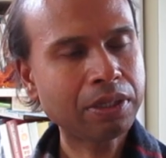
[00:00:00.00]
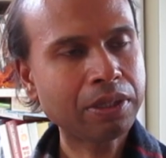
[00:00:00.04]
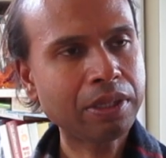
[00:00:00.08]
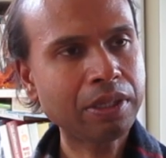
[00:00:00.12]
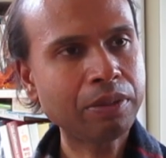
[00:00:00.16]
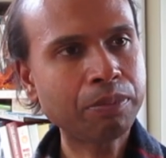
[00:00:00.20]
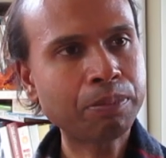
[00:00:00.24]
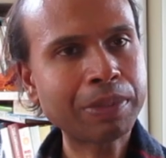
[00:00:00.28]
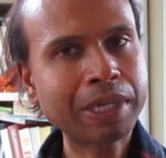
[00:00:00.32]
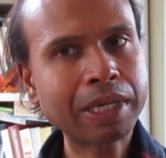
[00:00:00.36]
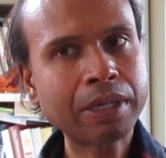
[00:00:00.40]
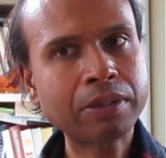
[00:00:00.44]

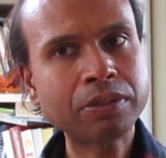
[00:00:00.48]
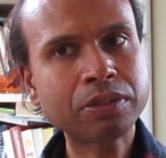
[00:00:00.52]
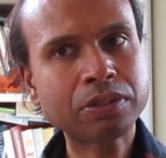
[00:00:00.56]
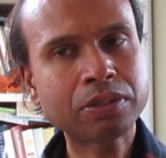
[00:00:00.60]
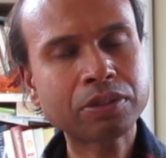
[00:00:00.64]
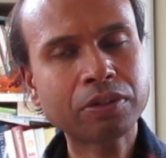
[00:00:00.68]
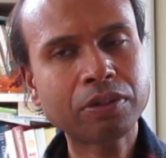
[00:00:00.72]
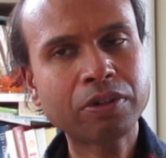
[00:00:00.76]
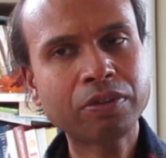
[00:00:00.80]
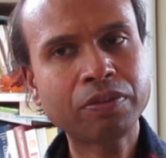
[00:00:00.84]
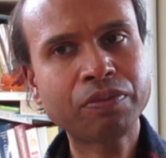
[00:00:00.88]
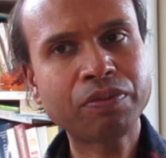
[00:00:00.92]
the
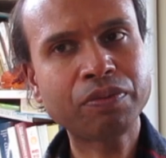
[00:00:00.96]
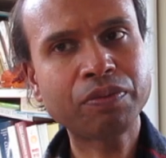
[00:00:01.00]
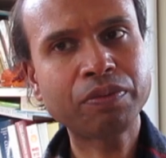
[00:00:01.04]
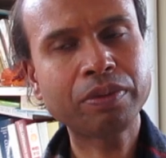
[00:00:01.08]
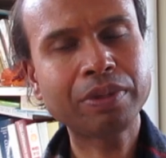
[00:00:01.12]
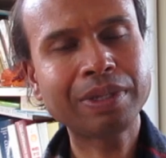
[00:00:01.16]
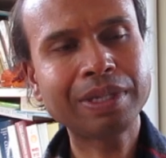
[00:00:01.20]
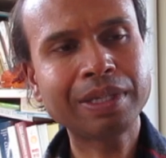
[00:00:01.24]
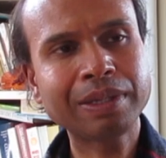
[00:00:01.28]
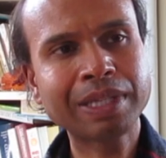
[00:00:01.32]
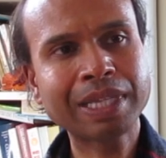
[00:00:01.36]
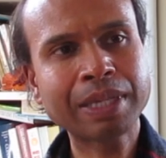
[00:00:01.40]
amount of
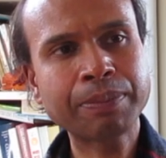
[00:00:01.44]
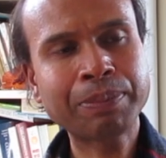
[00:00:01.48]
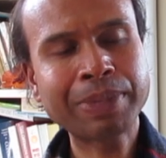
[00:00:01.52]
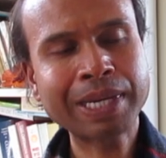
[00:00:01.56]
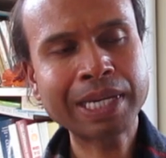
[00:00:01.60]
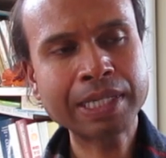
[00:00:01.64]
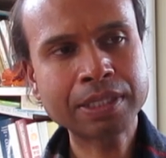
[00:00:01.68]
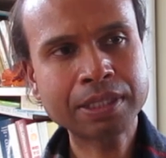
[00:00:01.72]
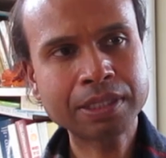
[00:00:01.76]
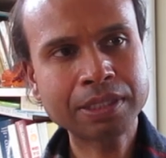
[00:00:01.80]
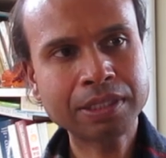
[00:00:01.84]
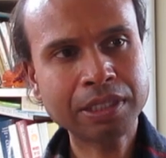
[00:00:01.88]

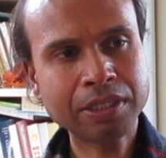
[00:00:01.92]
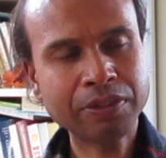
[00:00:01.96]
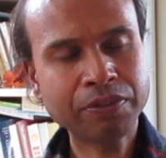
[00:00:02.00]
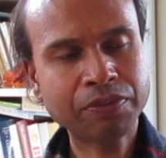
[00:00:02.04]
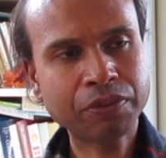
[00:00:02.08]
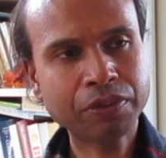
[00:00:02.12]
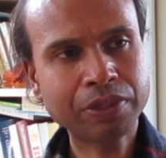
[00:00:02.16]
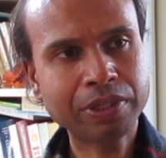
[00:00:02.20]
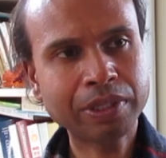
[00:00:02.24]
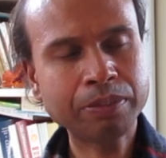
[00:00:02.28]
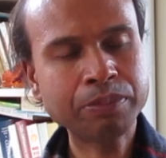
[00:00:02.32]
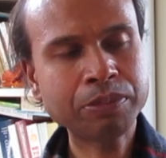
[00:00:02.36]
capacity
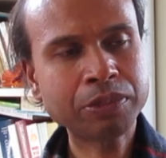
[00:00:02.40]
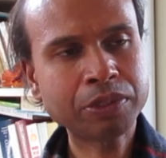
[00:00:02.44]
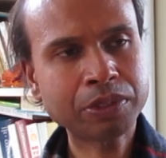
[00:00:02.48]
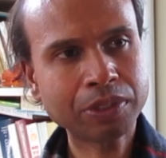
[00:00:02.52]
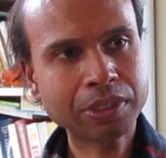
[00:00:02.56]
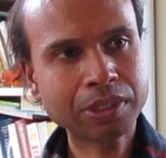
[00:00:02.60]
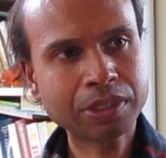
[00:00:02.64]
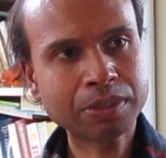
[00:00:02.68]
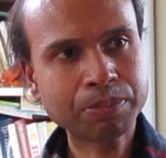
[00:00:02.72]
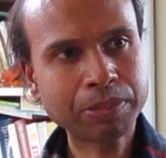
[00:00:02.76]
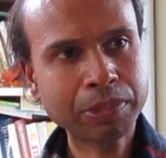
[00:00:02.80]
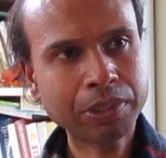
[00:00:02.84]
for them
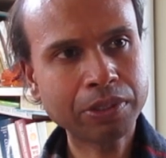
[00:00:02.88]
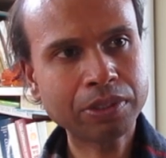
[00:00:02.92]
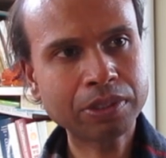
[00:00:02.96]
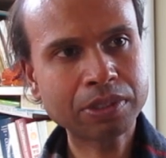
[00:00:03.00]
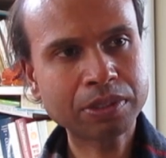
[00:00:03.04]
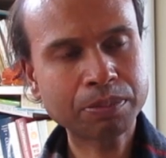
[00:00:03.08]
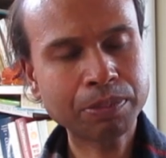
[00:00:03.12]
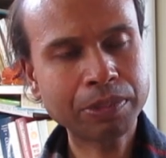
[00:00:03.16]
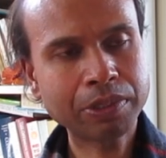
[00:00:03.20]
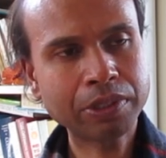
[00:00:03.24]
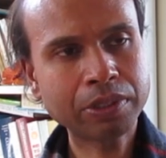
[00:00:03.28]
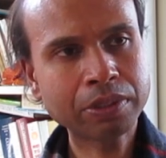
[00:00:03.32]
to
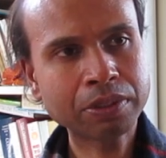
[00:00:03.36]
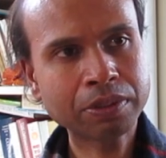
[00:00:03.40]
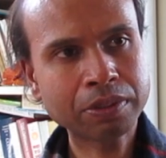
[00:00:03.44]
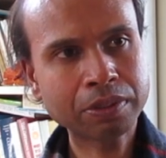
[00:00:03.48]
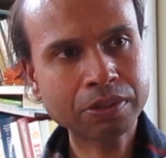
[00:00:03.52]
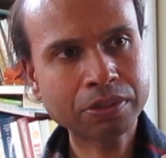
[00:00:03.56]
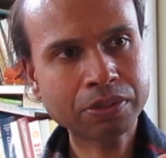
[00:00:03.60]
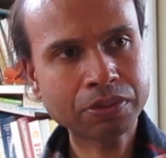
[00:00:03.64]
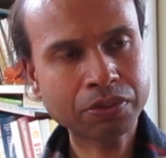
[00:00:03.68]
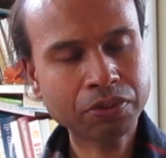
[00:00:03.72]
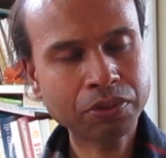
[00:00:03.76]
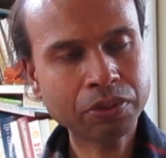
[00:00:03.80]
experience
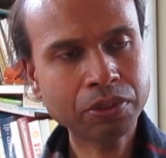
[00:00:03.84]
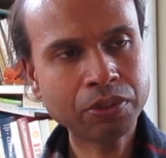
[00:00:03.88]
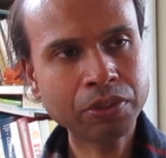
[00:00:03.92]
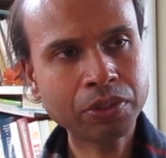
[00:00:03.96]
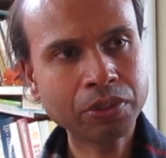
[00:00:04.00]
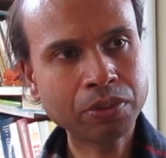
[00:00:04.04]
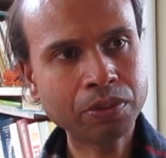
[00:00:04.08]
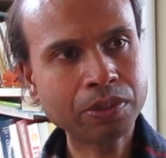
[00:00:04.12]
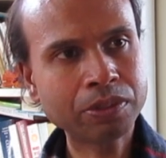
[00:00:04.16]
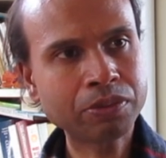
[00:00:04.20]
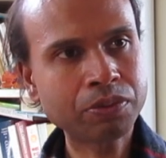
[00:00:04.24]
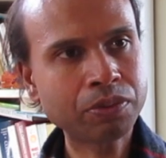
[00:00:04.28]
miracles through
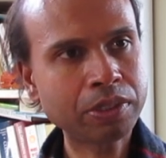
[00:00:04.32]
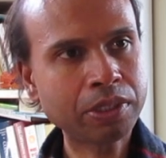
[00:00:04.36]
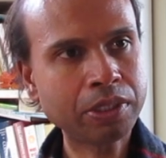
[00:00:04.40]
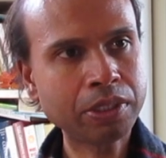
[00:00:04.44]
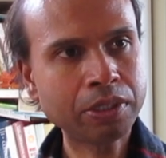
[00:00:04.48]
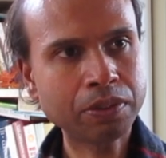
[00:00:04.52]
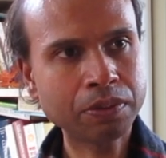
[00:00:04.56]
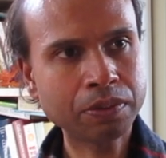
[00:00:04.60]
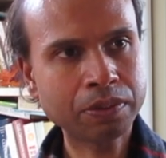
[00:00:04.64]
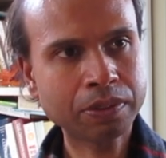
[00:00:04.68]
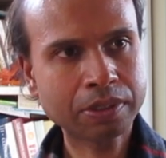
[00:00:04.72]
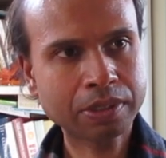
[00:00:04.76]
you is
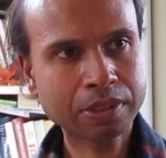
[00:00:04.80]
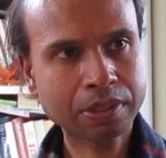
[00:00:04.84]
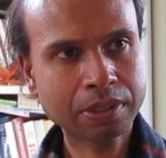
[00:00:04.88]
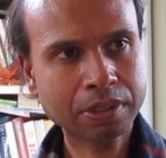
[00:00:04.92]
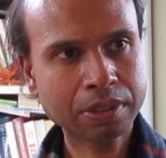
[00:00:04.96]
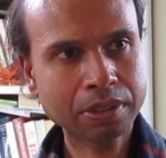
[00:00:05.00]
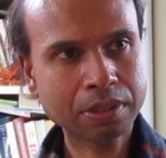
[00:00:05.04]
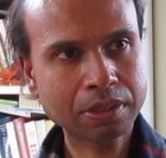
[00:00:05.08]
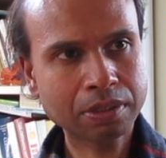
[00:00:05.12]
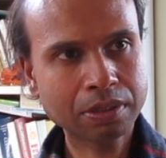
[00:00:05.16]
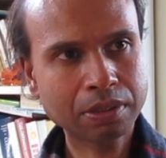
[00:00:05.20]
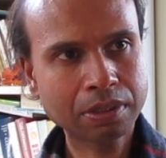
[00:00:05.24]
reduced.